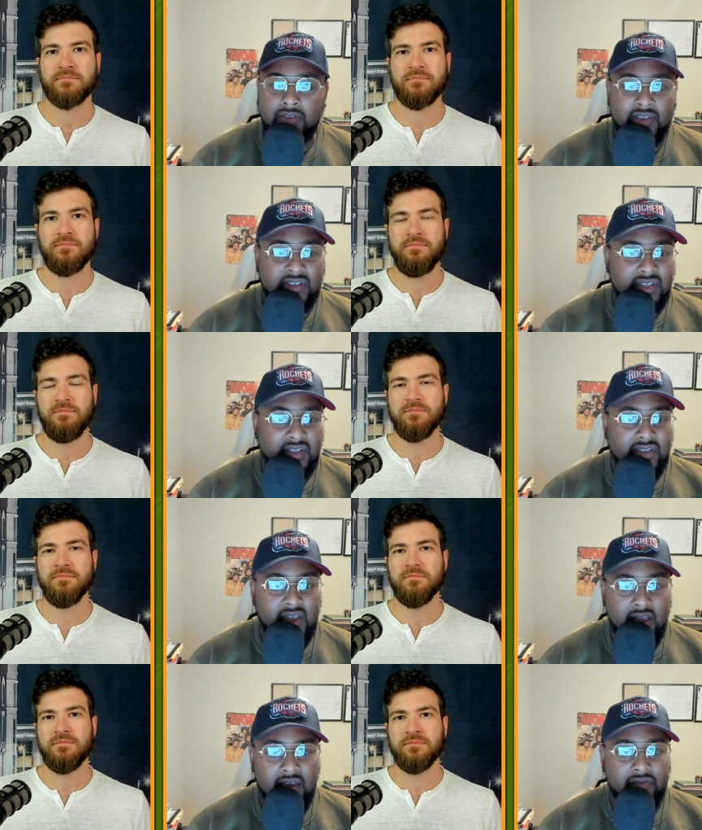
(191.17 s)
Speaker 1: You said
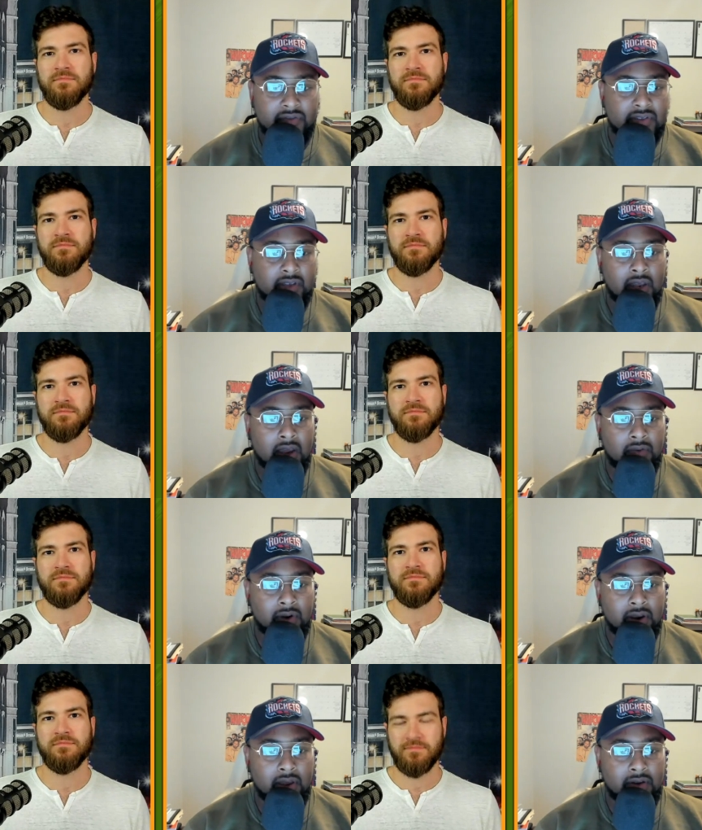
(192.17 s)
6.5 is the line right
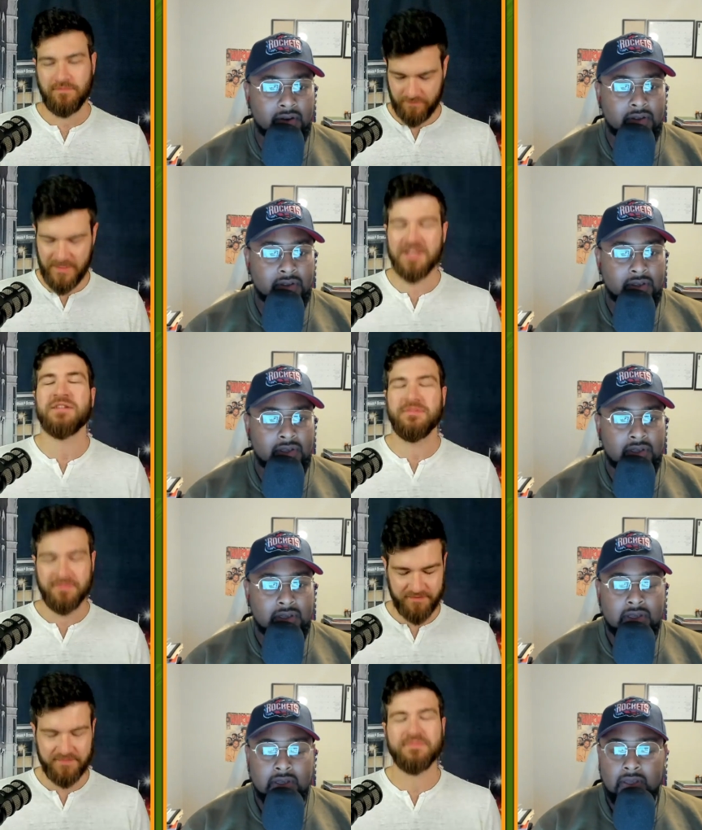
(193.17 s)
now. Yes.
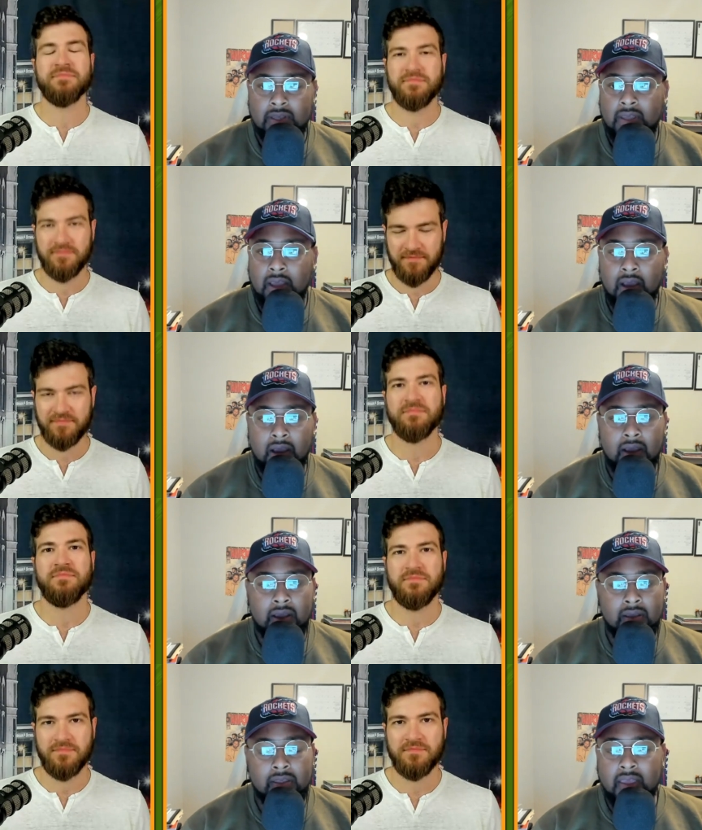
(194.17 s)

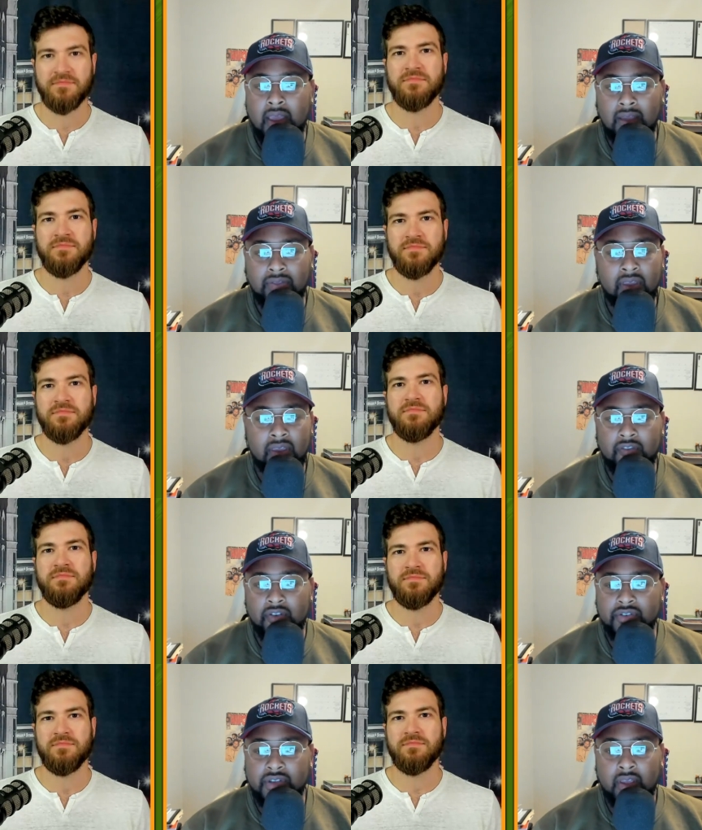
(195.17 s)
Yeah, I think if
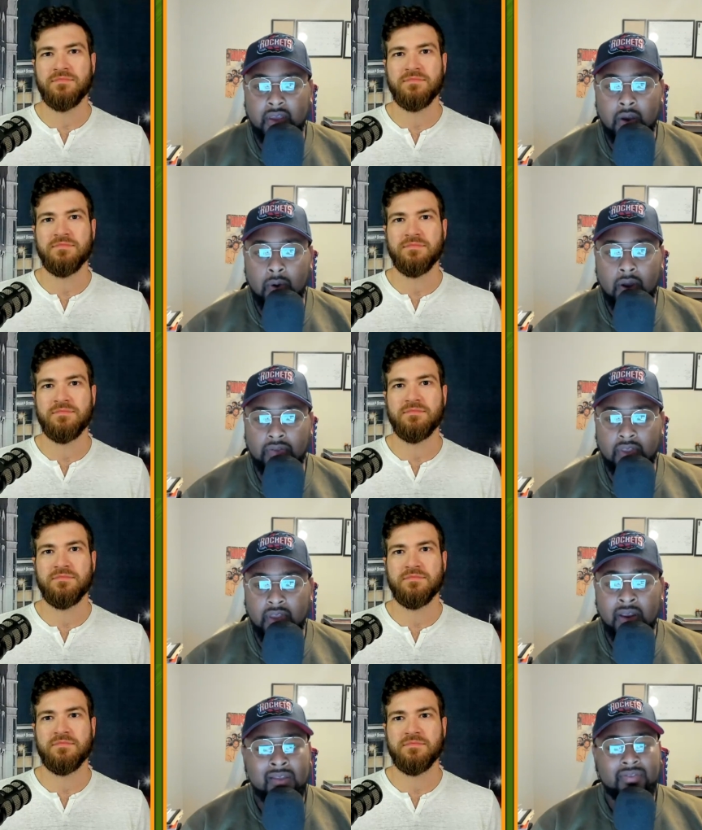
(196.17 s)
Houston can go out
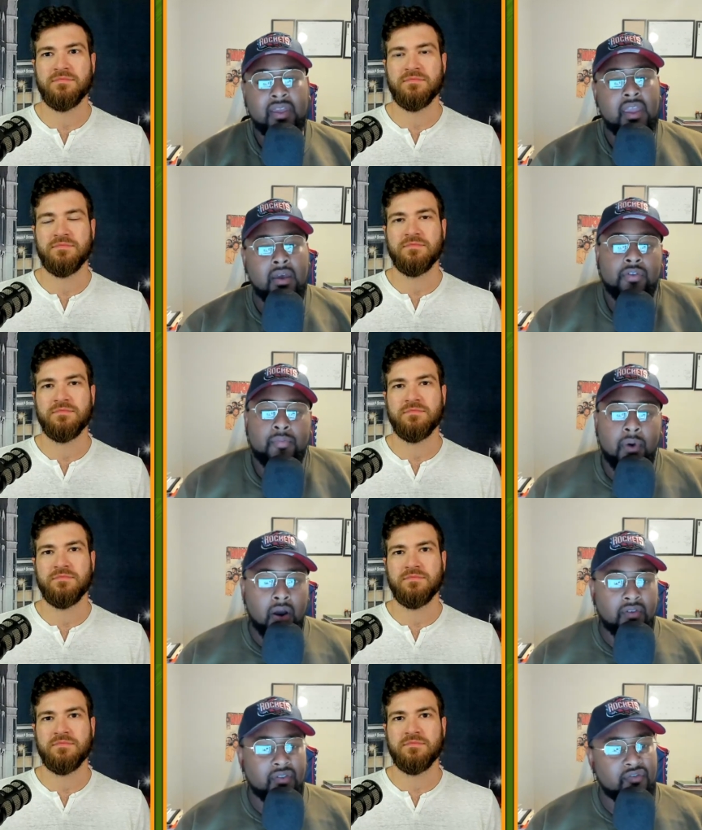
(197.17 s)
there, they held the
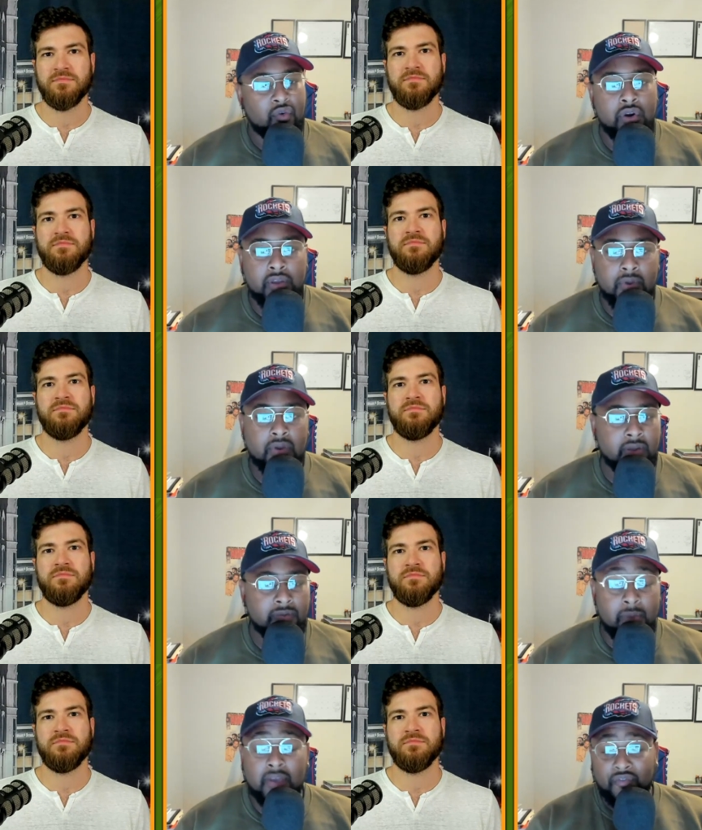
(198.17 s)
ball for 40
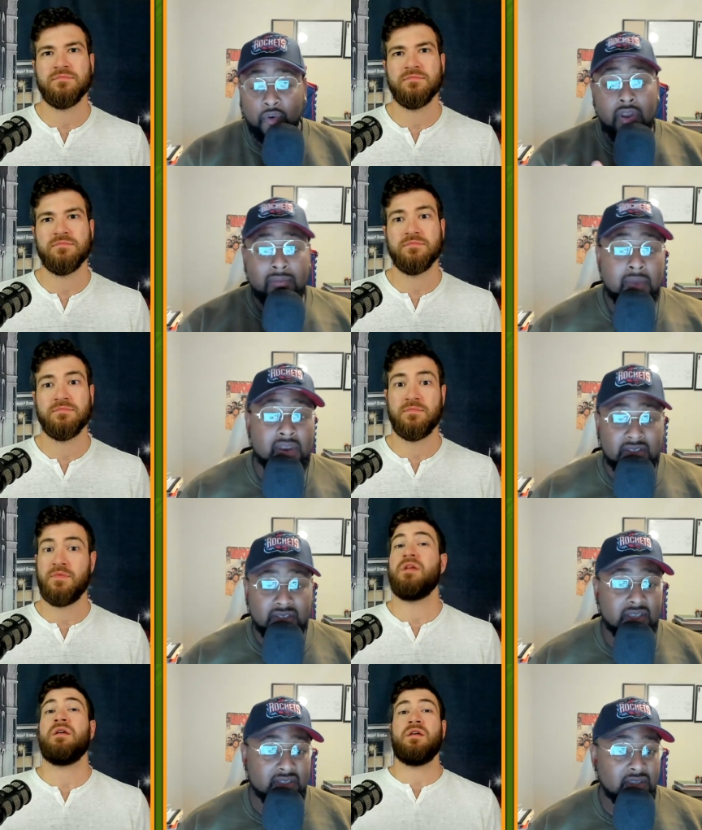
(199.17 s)
minutes
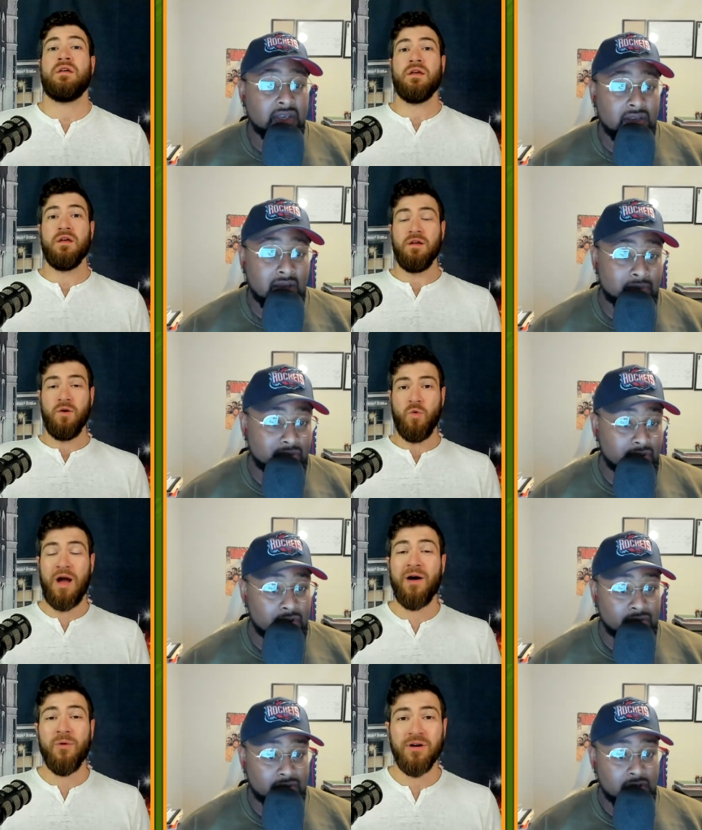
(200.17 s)
against the Indianapolis
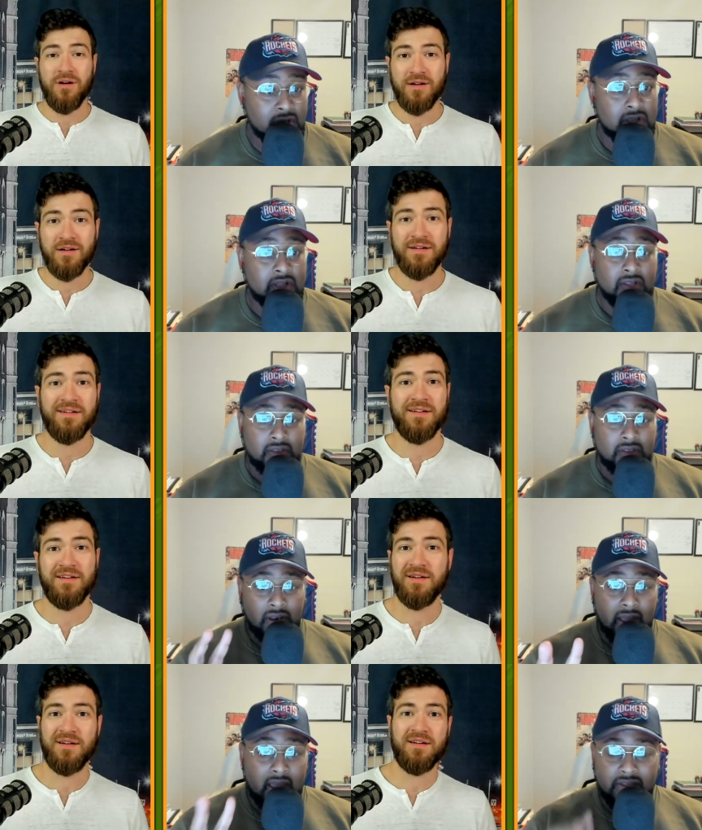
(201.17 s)
Colts. Wow. The
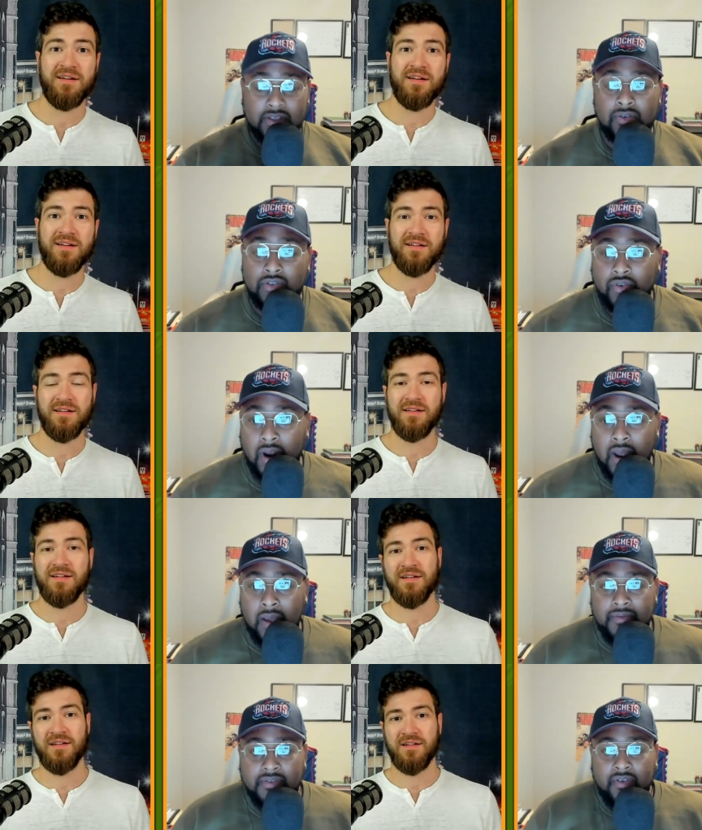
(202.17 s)
last 2
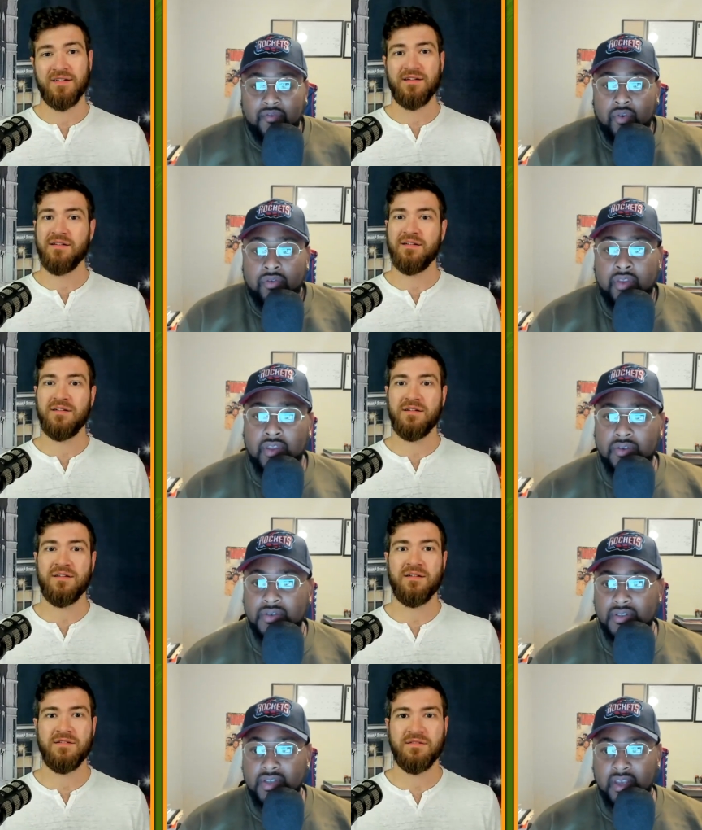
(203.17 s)
drives for the
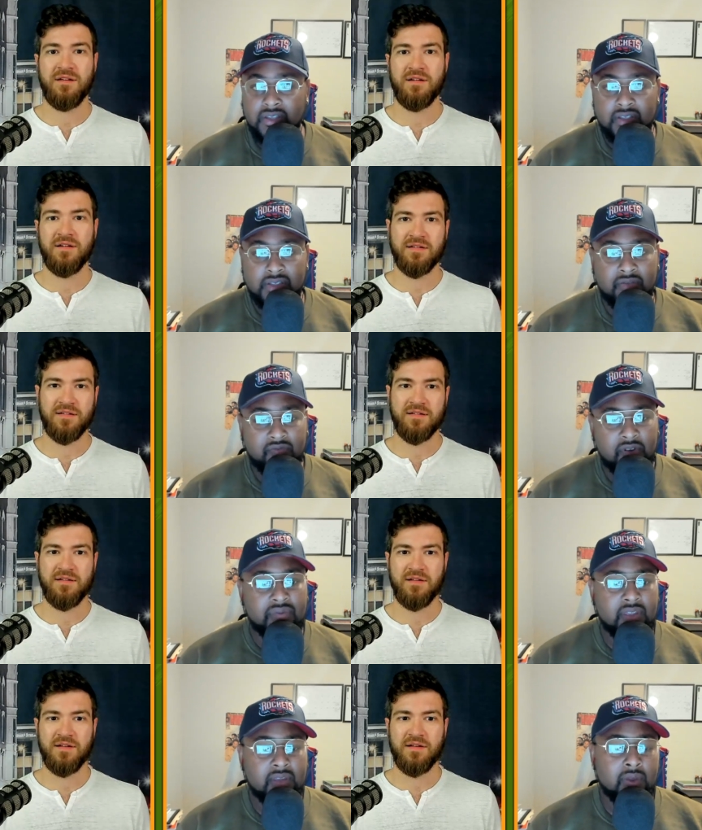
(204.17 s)
Houston Texans,
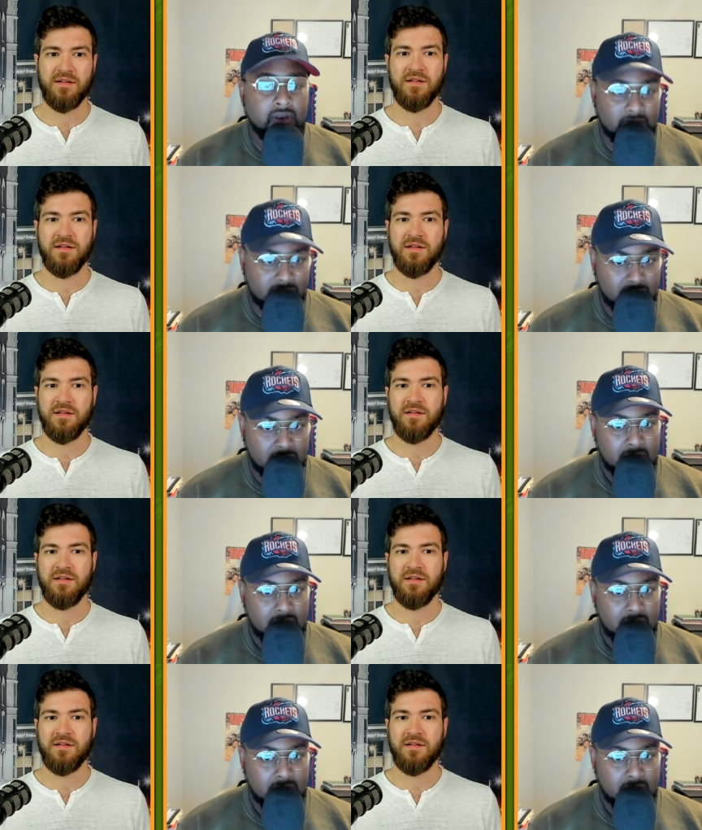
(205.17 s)
15 minutes.